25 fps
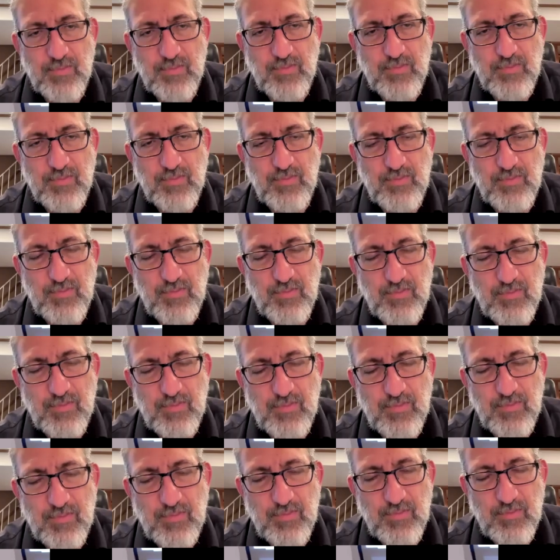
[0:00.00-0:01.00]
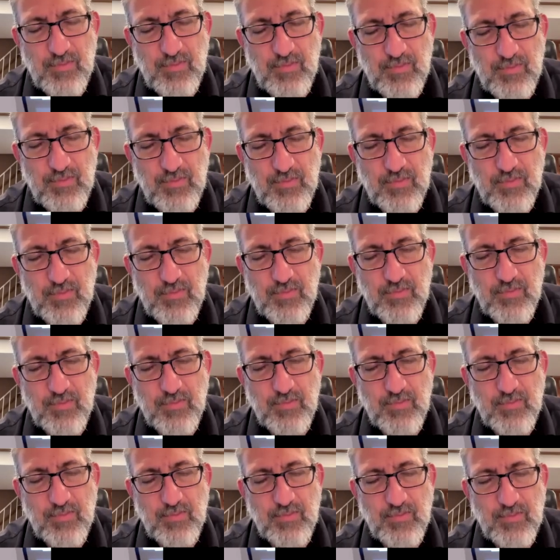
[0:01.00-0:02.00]

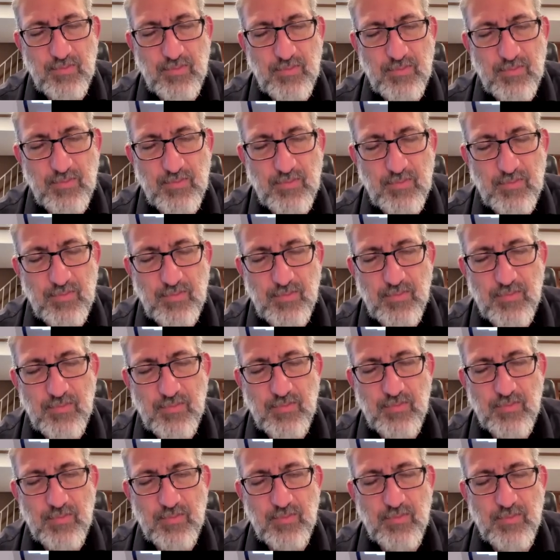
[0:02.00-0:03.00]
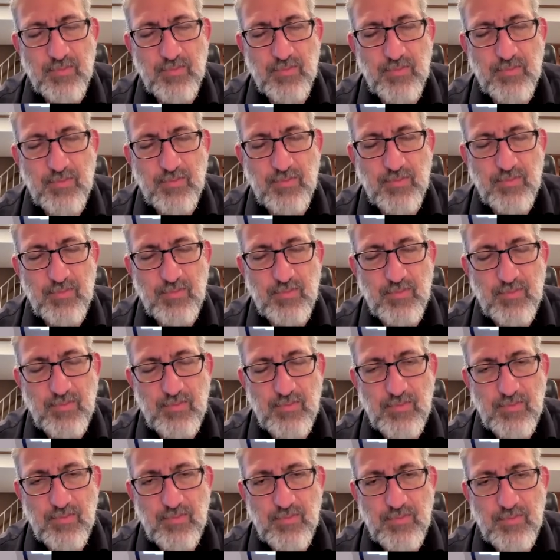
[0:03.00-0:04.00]

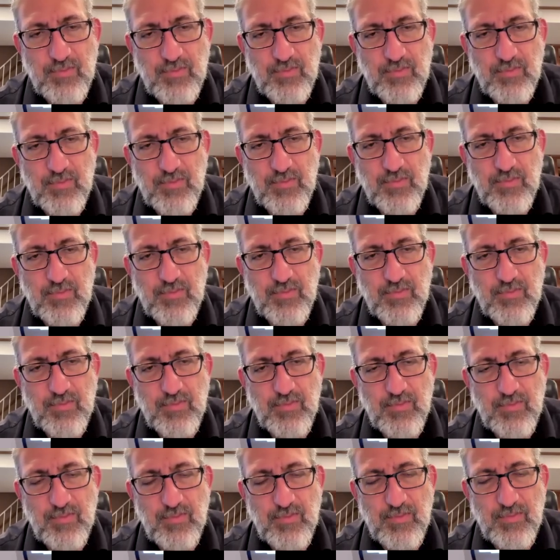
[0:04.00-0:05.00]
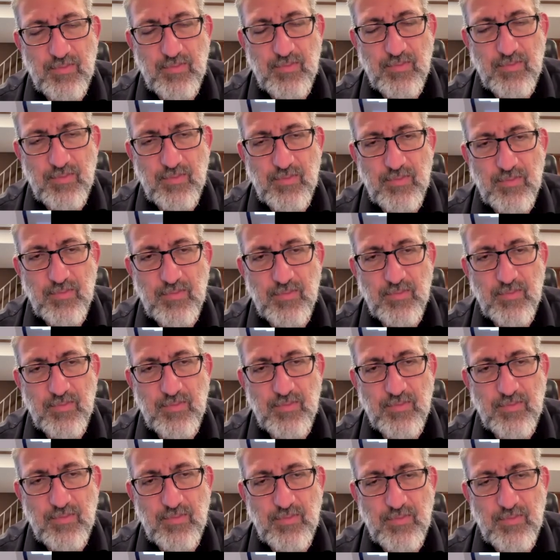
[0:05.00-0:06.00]
This person isn't speaking.